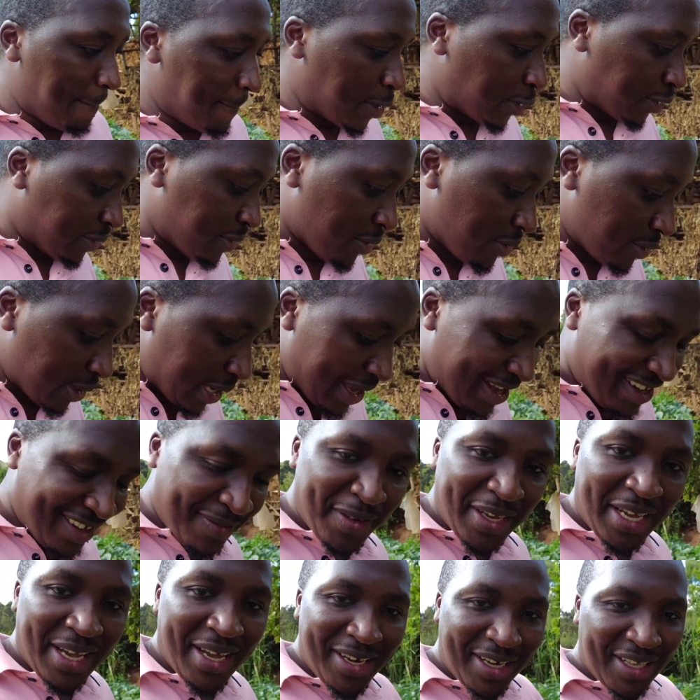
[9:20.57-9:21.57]
so i'll
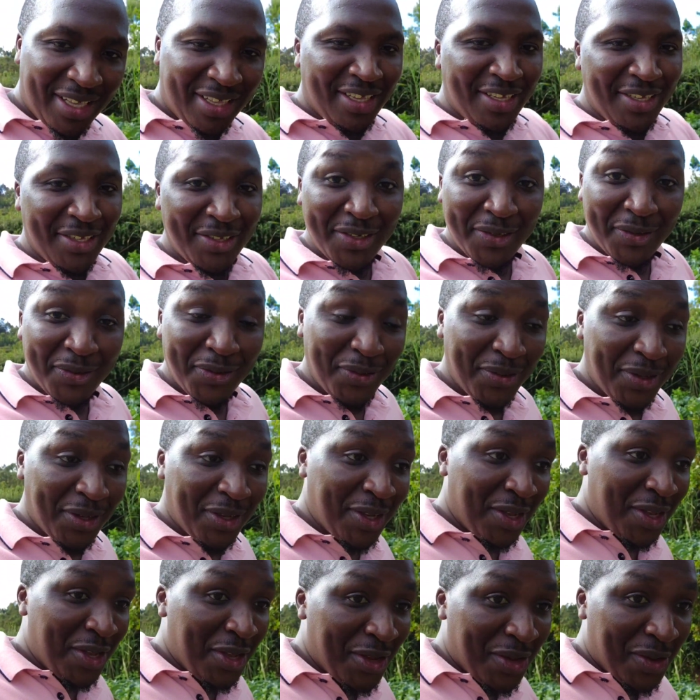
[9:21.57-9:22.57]
be carrying this
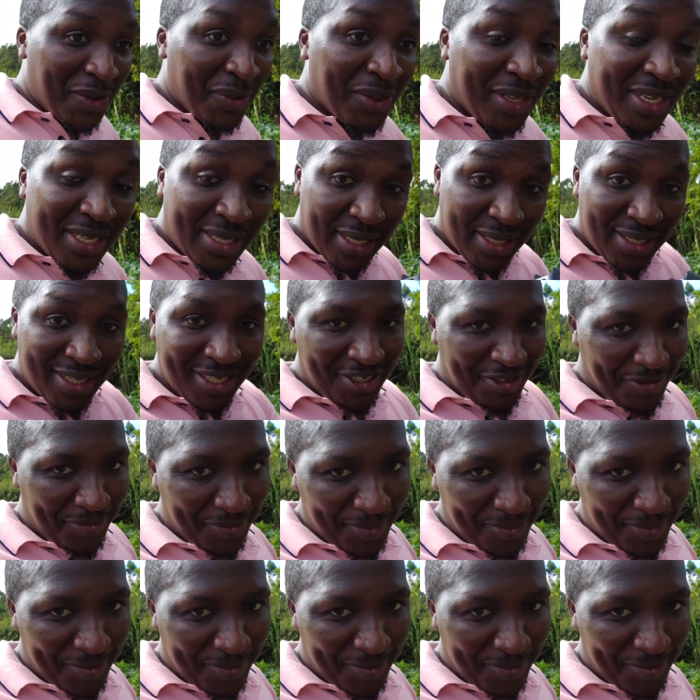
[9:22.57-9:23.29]
to the city